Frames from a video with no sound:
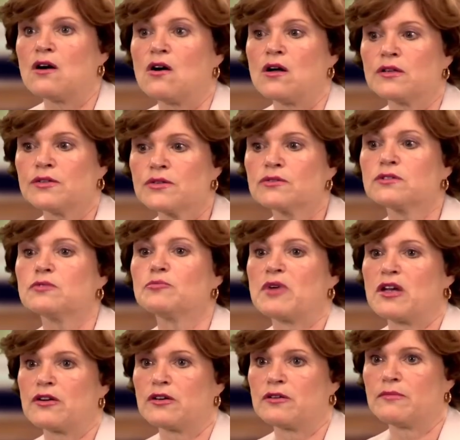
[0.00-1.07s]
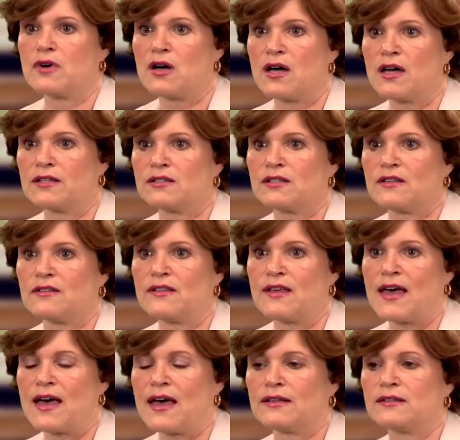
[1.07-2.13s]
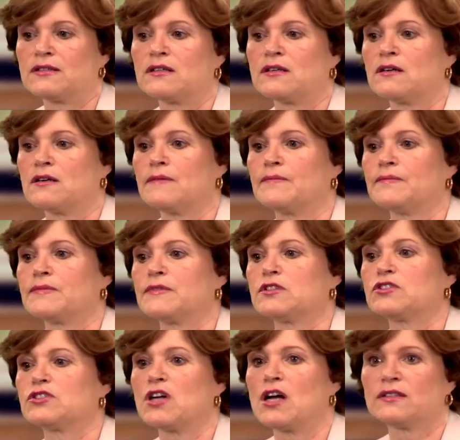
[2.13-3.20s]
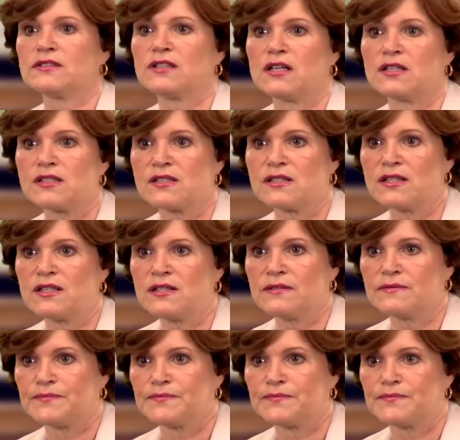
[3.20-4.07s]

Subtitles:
Also to bear in mind that child custody